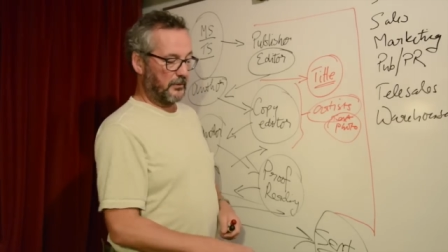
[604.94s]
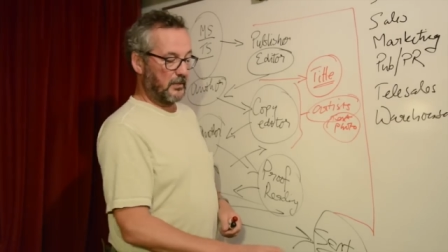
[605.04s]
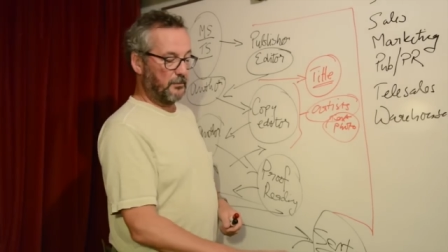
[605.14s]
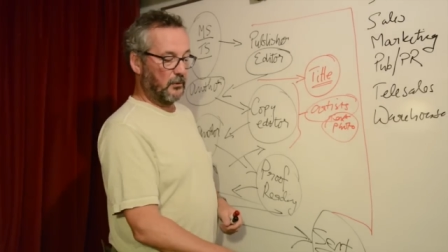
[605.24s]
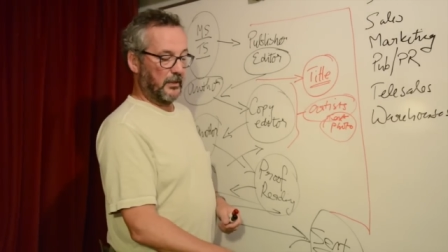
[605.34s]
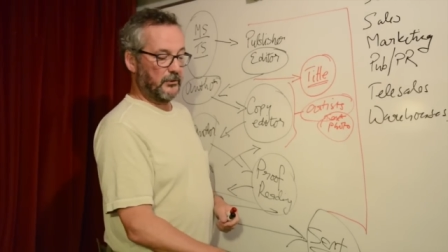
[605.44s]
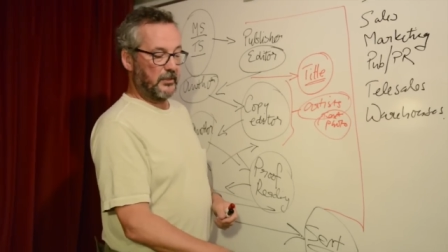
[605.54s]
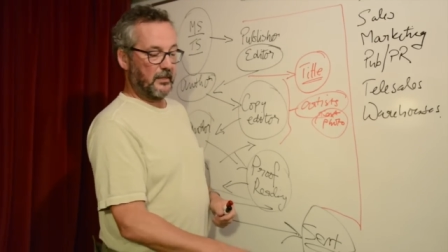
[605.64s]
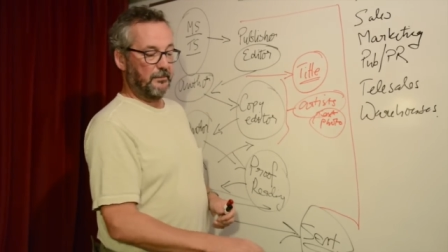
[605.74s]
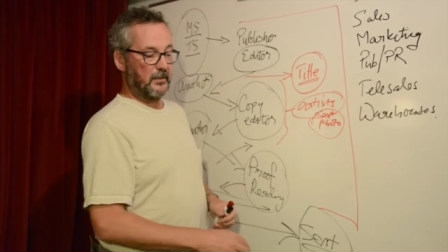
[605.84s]
this book,
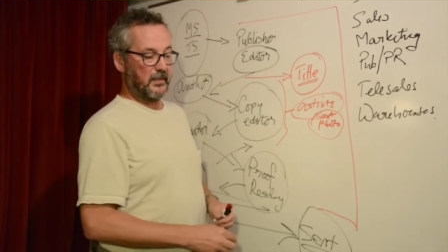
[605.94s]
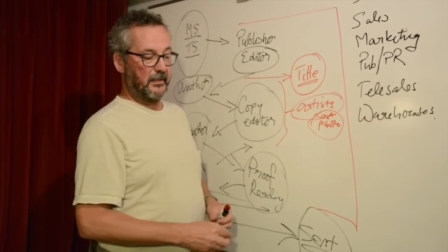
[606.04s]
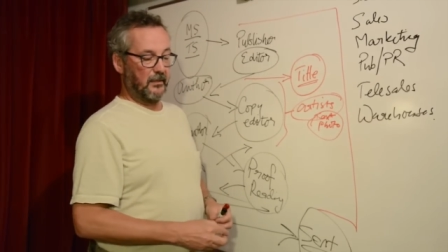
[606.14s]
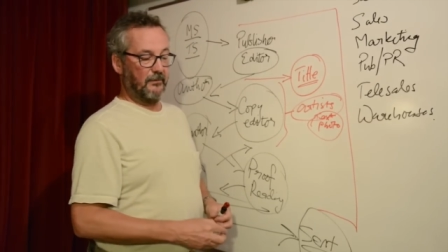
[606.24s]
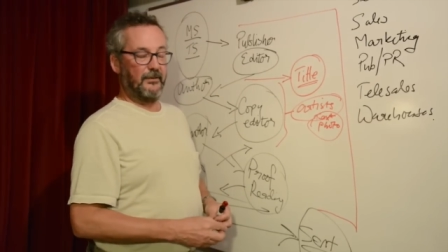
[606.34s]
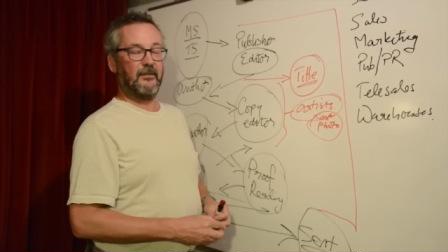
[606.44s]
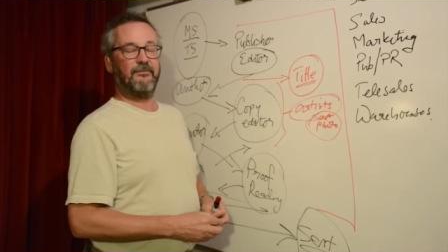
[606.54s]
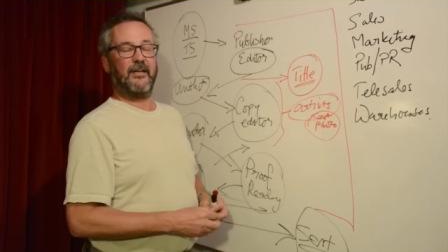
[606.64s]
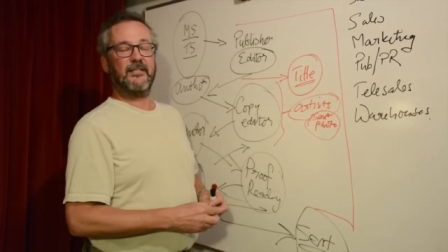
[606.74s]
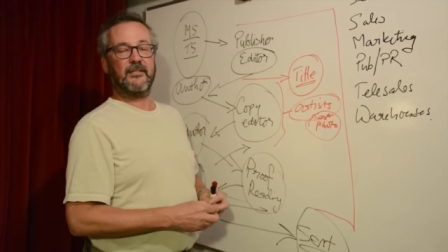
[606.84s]
actually, Templar's Acre. I found a
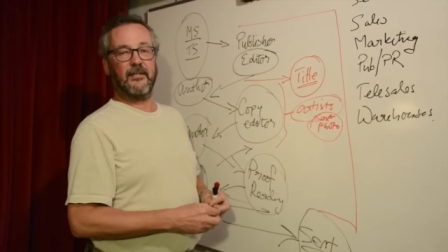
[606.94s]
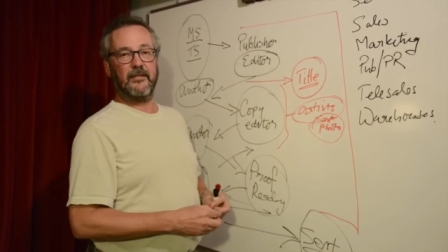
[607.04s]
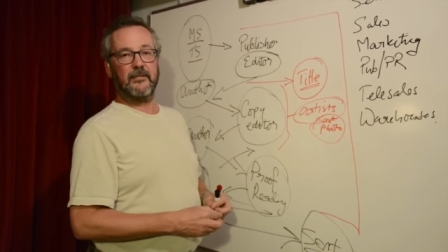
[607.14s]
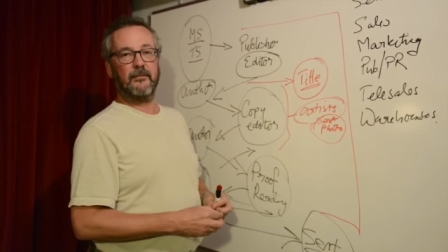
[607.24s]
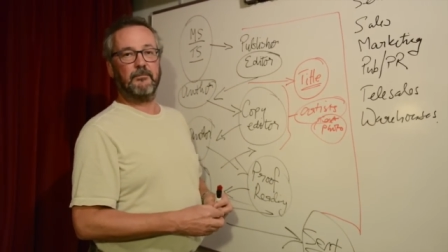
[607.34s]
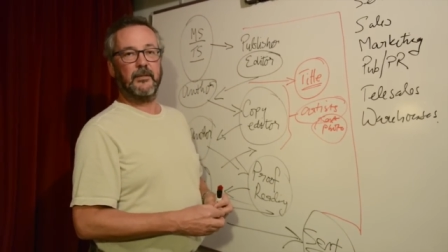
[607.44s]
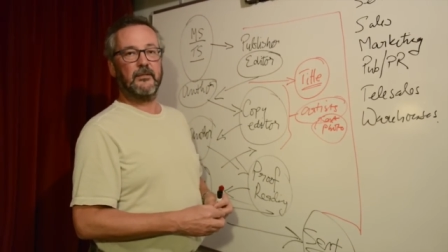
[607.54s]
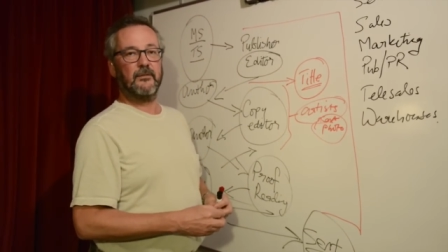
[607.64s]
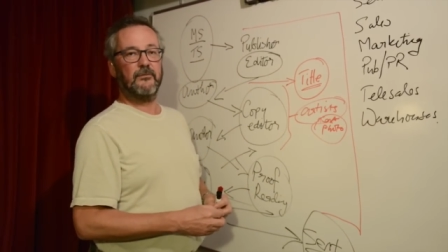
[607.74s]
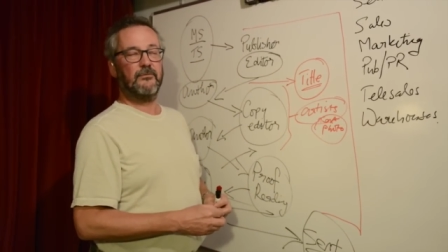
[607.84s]
fascinating
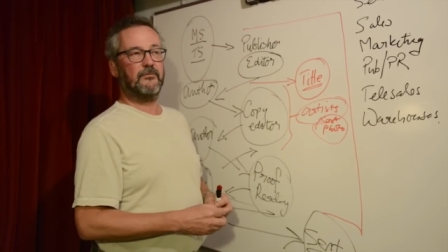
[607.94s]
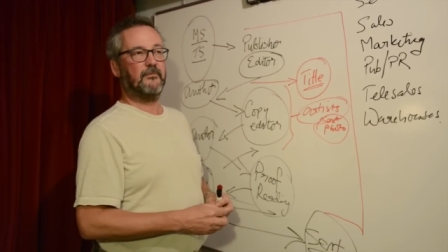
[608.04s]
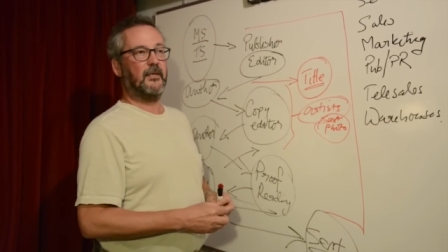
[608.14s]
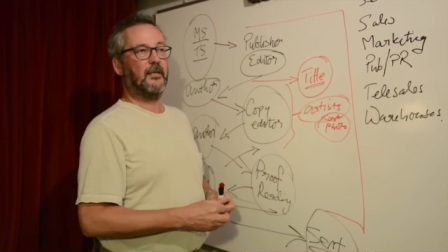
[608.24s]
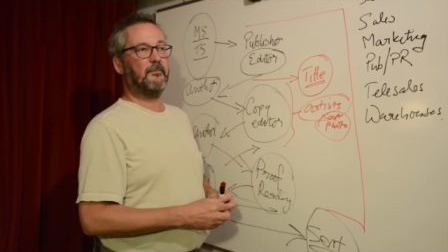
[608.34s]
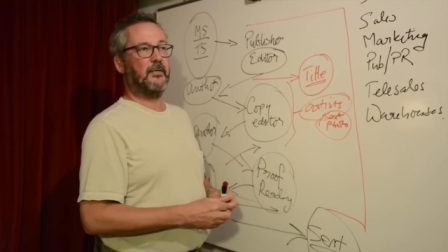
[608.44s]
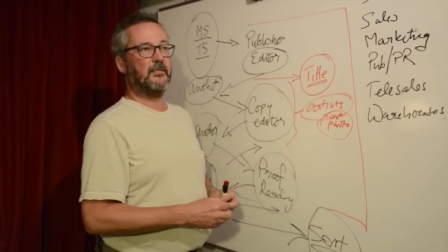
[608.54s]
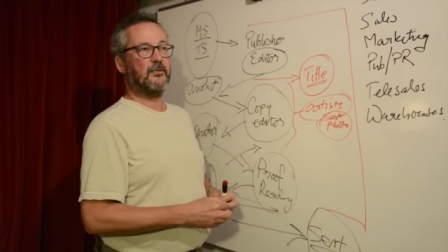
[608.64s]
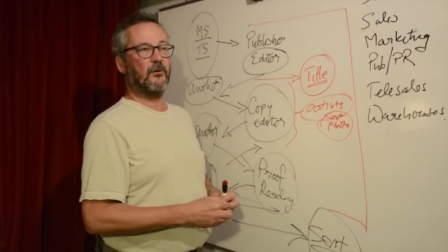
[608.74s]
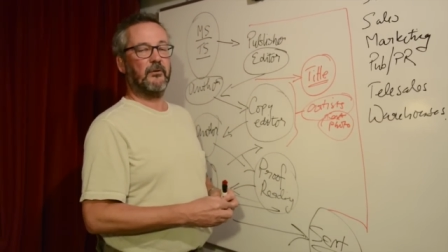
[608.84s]
bit of um,
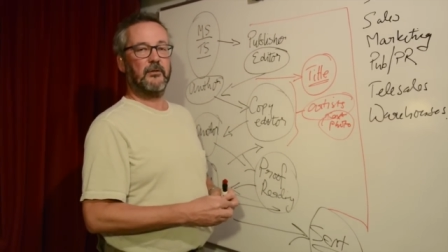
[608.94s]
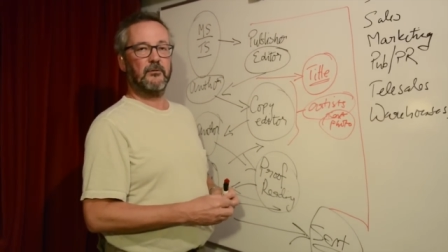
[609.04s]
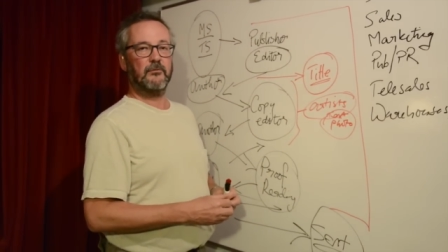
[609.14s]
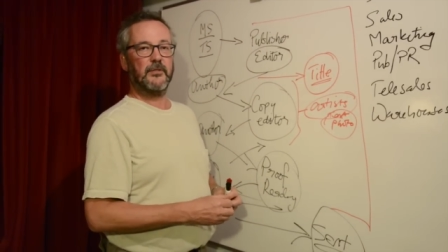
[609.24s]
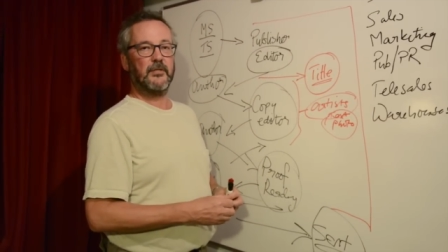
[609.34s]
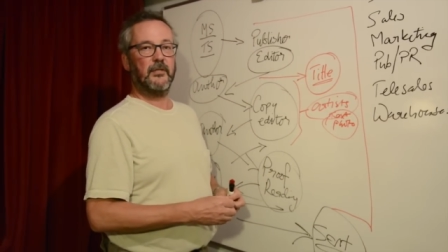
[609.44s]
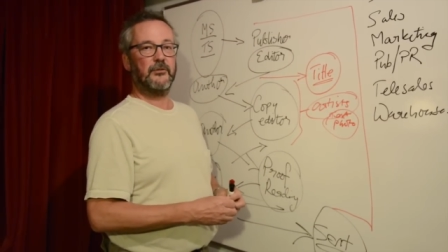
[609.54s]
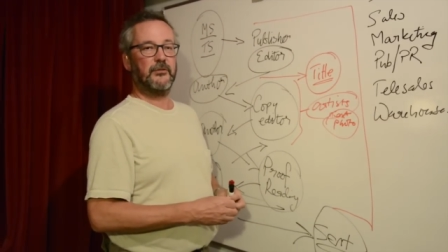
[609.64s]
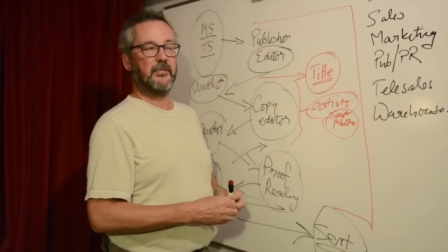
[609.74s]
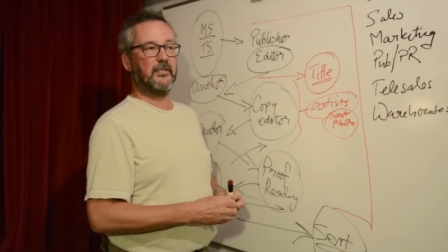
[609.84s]
historical
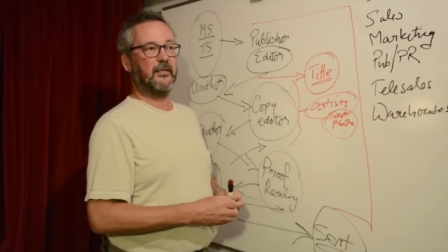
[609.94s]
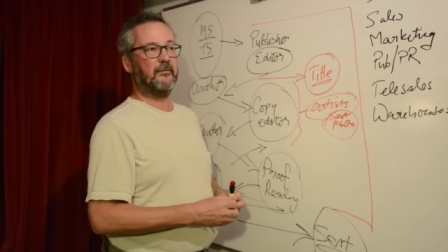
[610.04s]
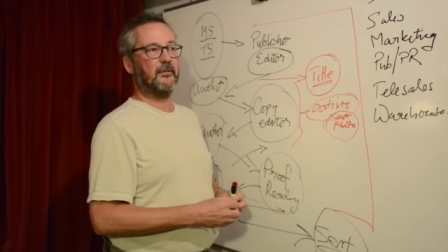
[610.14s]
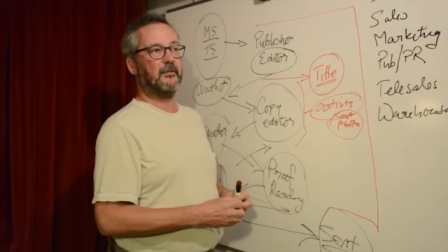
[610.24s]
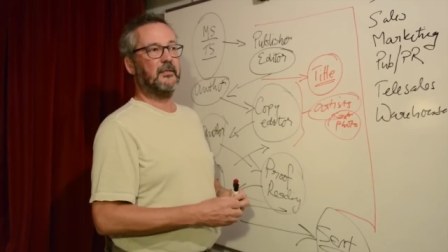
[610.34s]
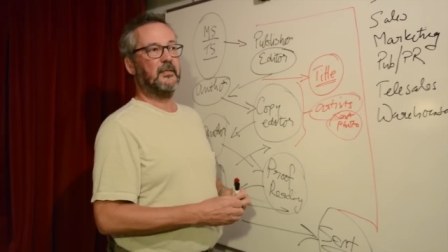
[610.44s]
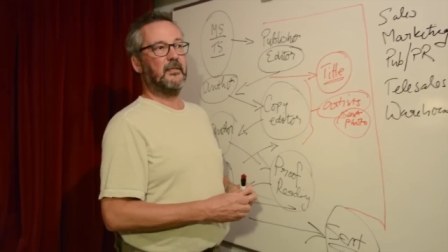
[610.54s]
research that said that